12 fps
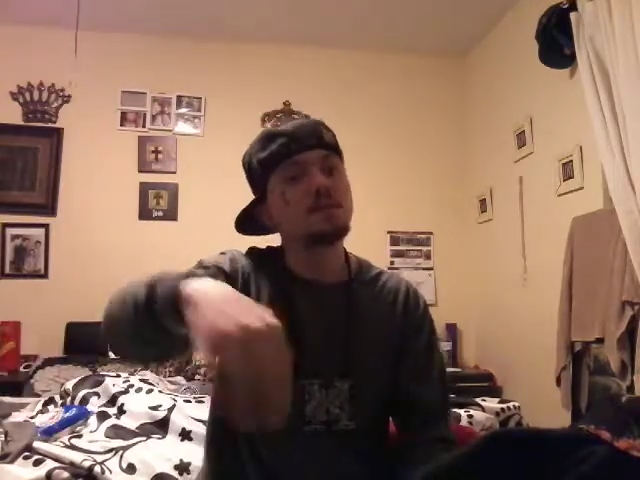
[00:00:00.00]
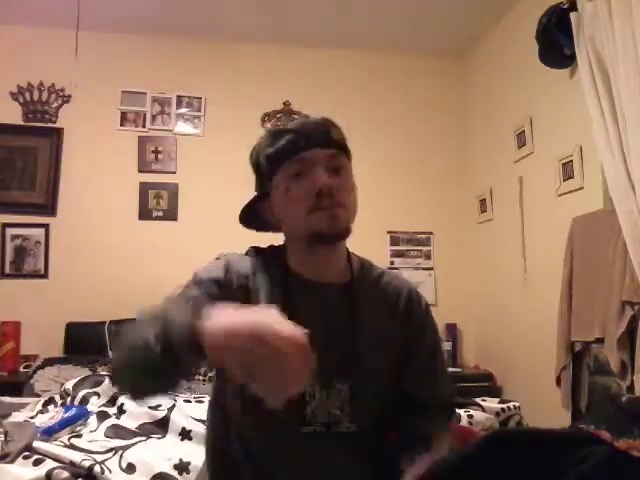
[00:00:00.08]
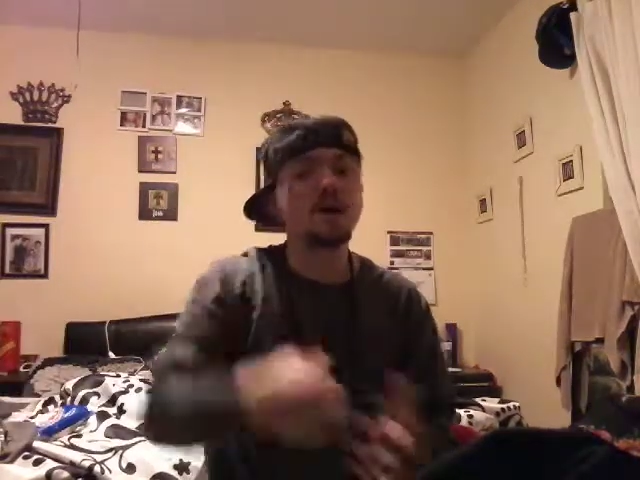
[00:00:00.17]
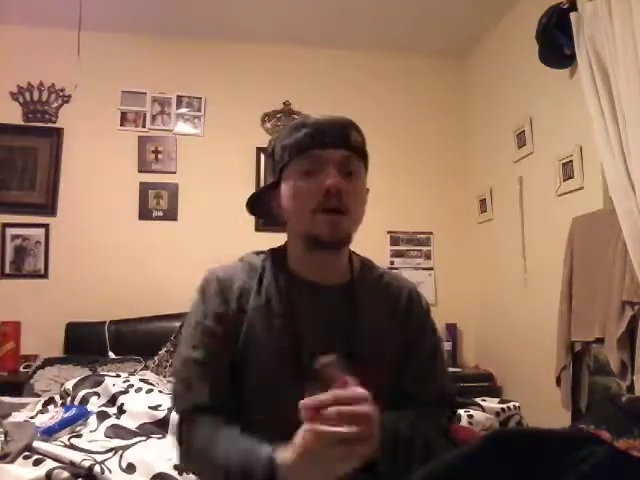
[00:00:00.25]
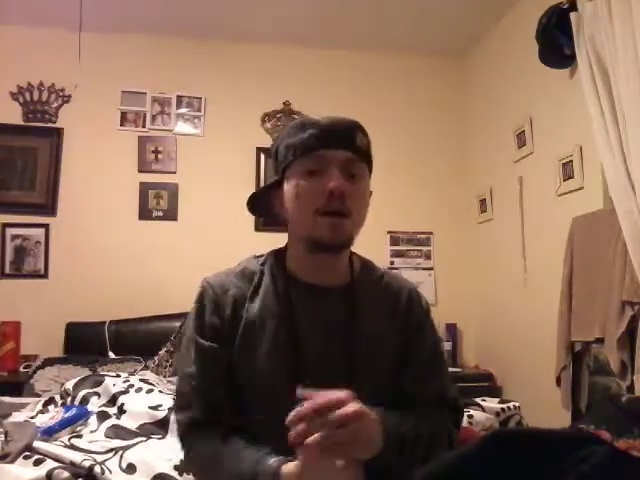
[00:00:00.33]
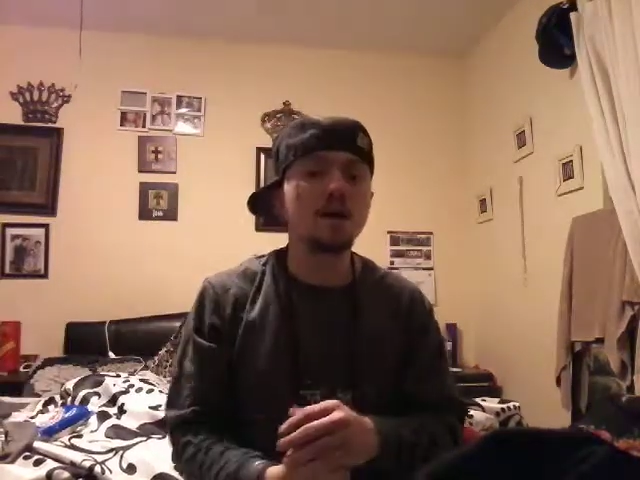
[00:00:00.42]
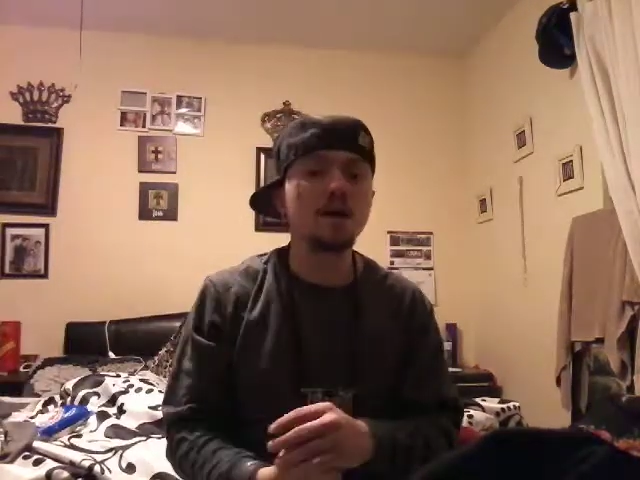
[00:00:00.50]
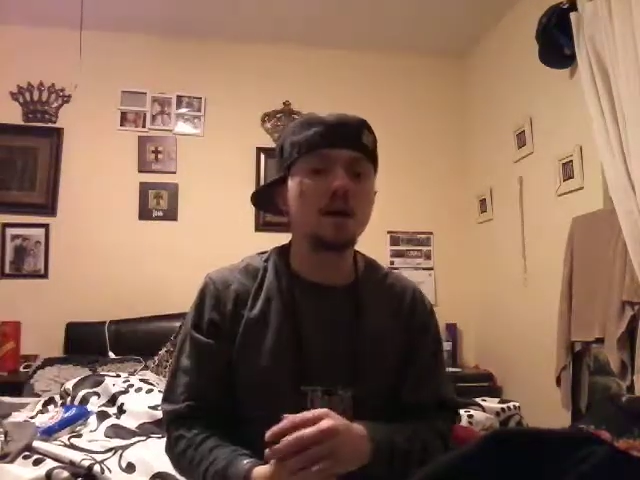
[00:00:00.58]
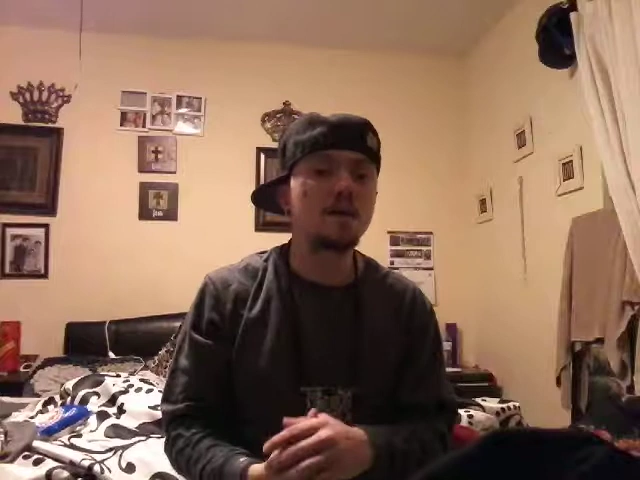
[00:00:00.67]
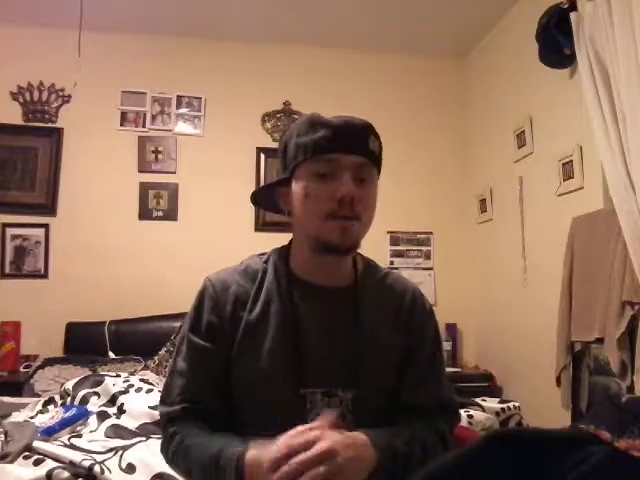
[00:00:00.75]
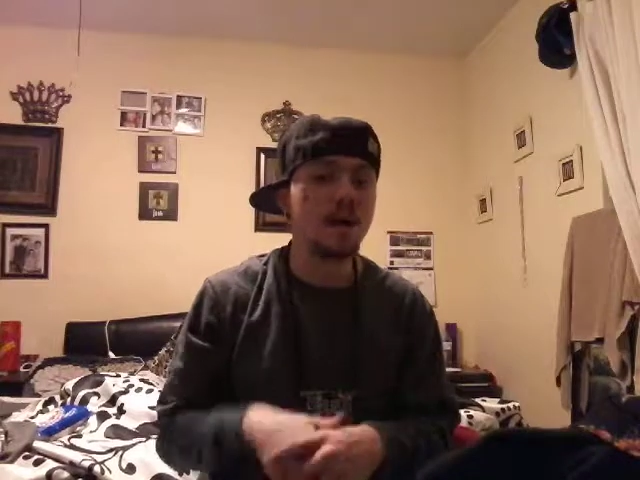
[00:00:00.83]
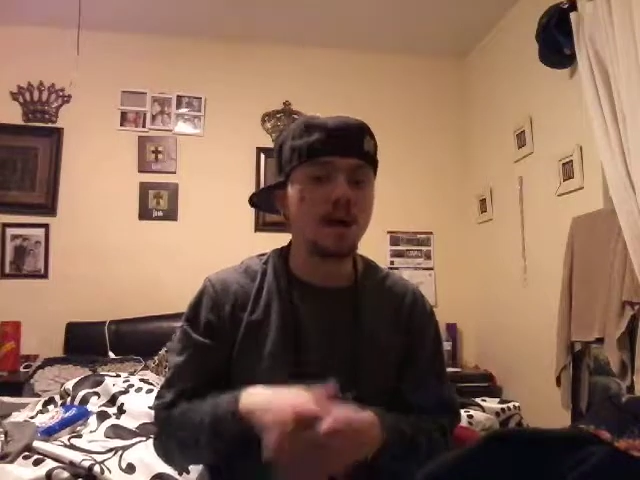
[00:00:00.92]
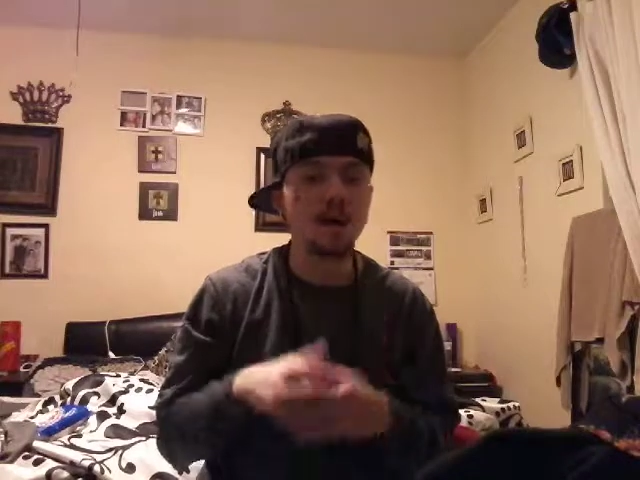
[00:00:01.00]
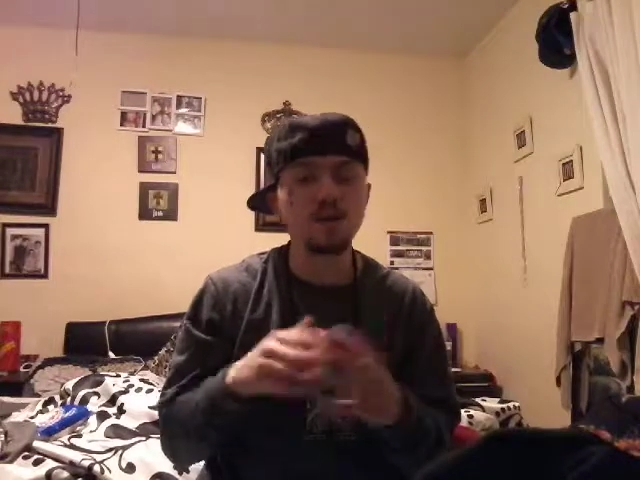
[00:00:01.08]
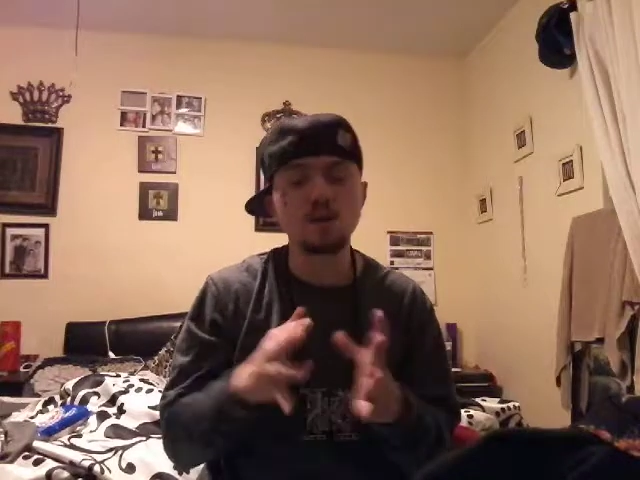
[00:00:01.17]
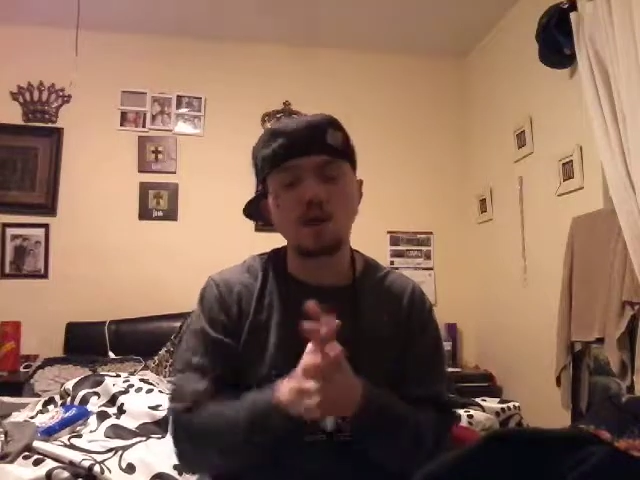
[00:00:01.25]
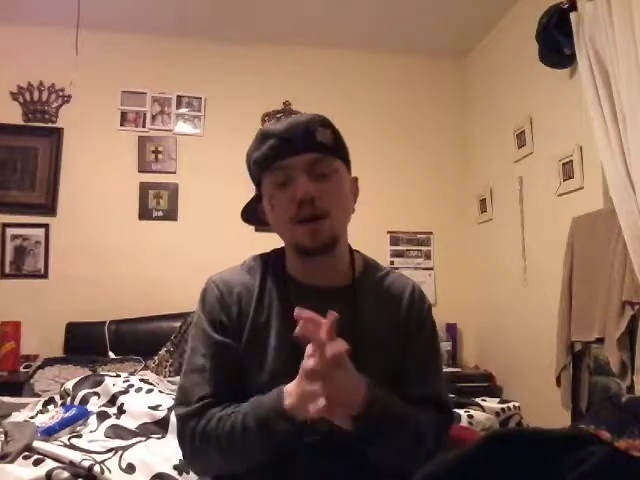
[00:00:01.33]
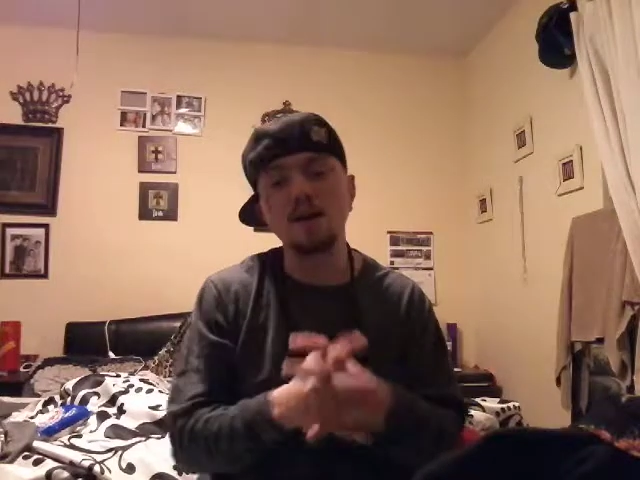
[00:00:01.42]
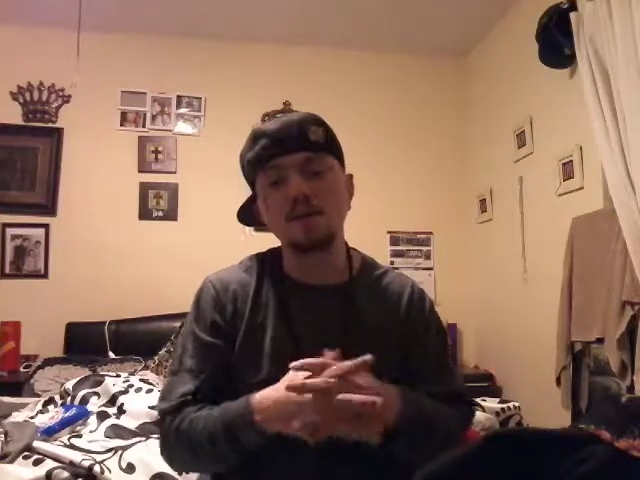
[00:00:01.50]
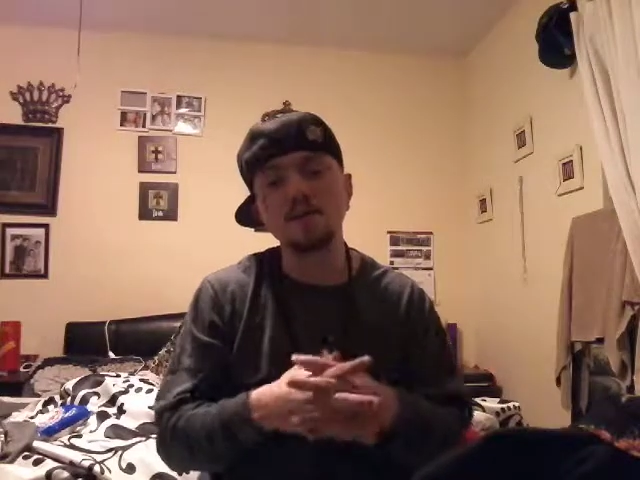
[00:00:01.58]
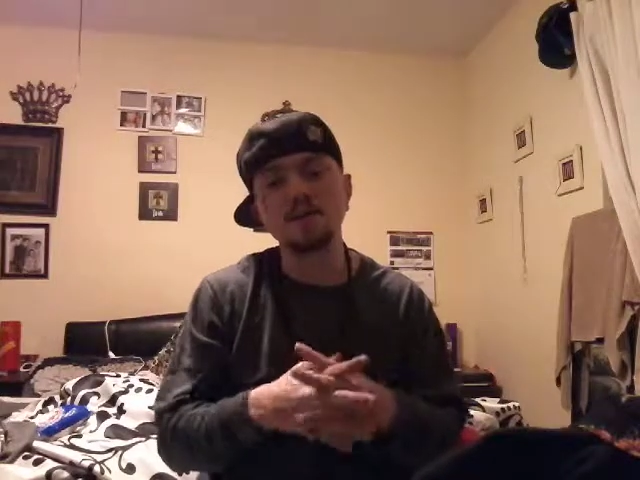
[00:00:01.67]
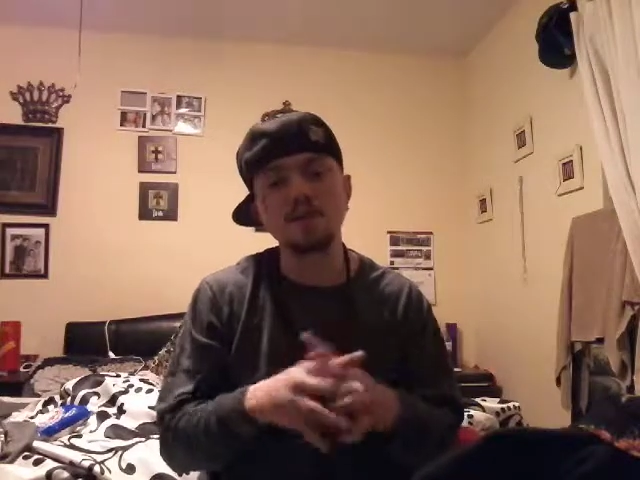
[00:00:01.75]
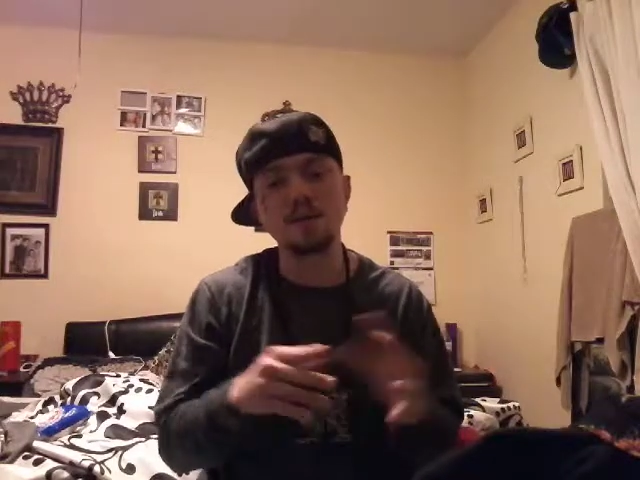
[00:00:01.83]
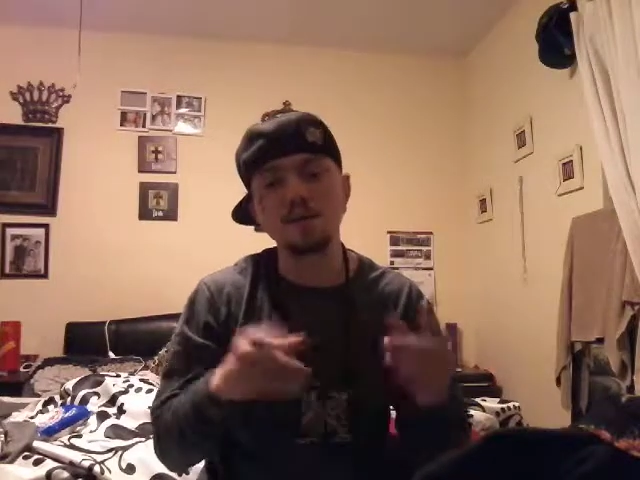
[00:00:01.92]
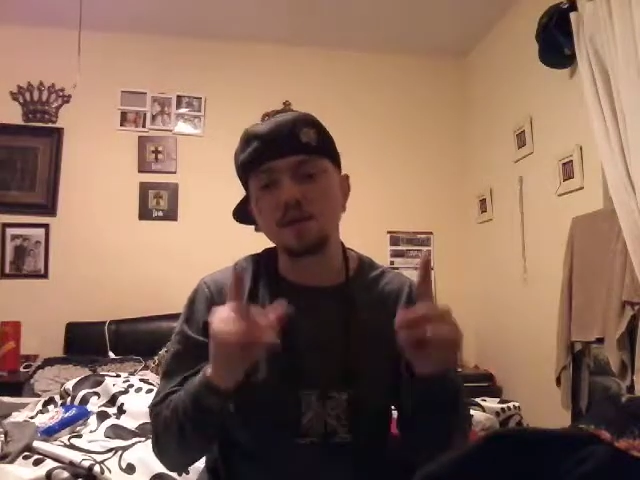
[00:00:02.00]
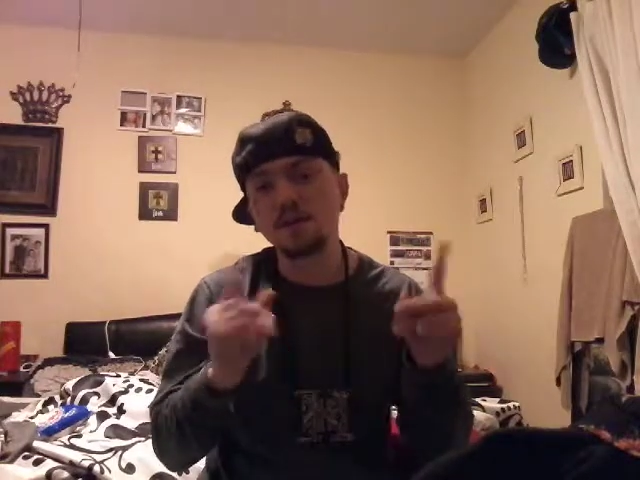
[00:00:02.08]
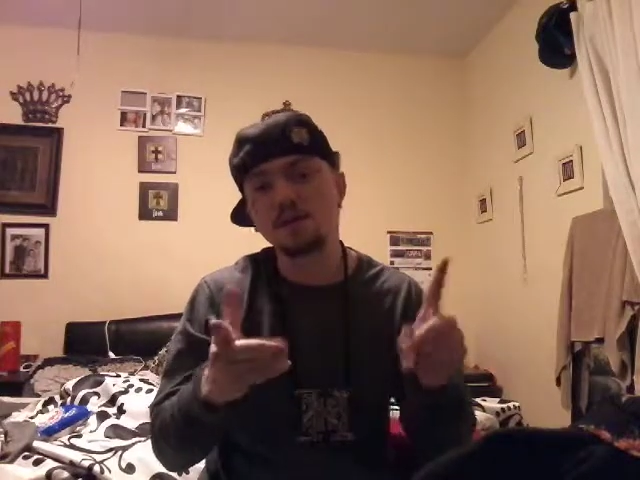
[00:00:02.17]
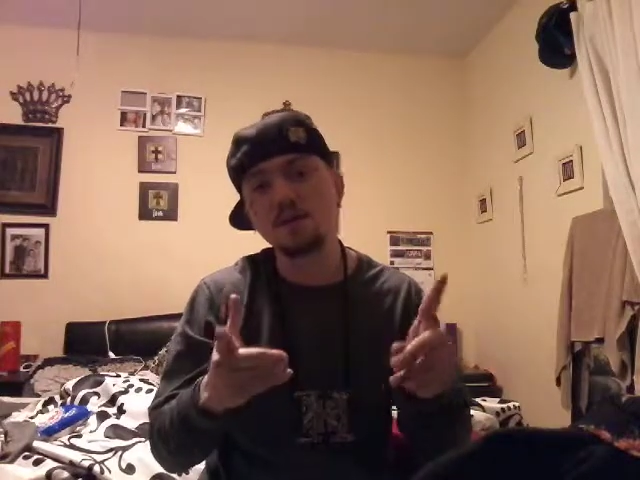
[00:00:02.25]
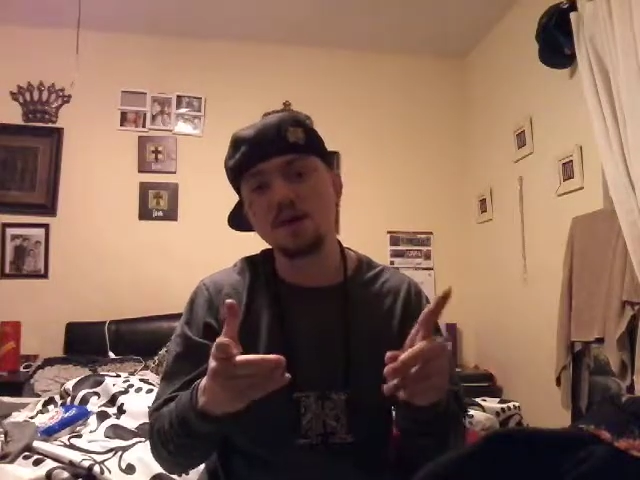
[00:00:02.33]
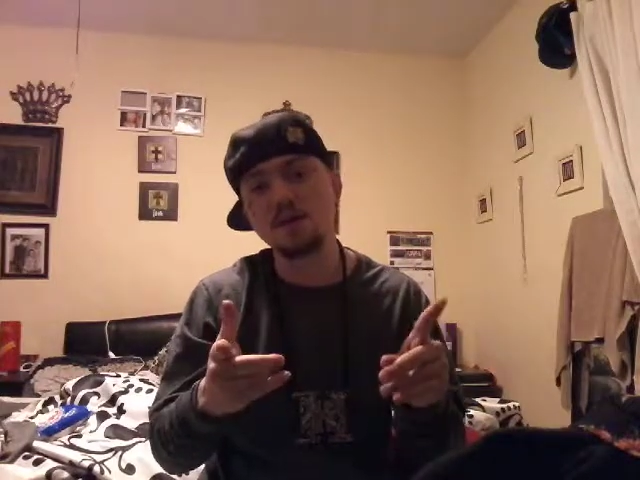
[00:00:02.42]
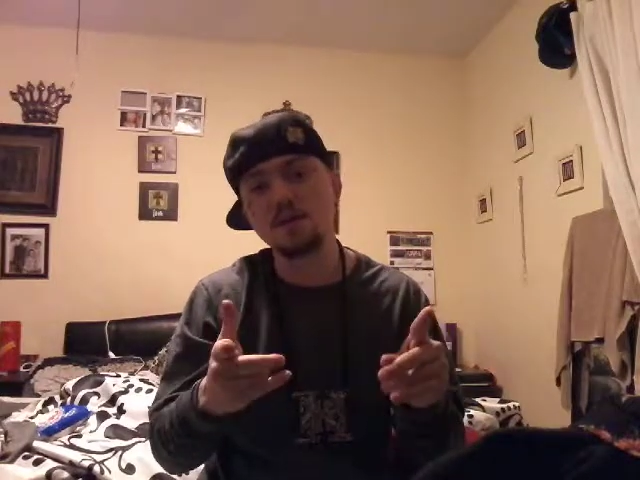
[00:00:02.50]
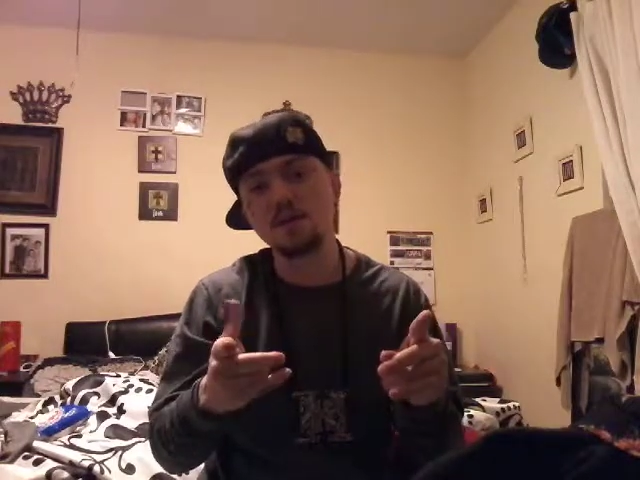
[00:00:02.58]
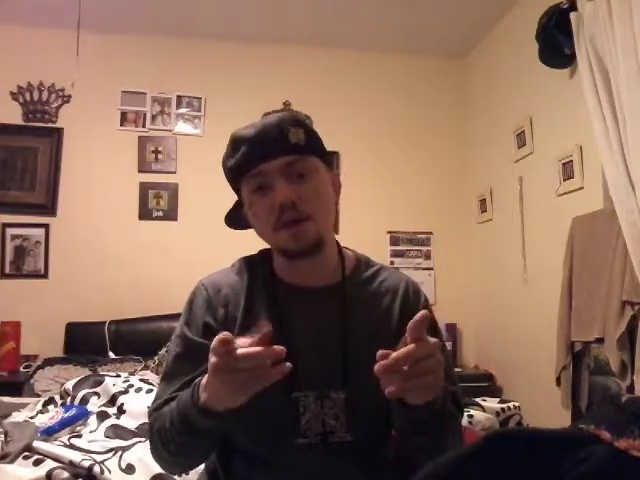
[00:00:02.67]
But hey, I like trying different stuff on the channel.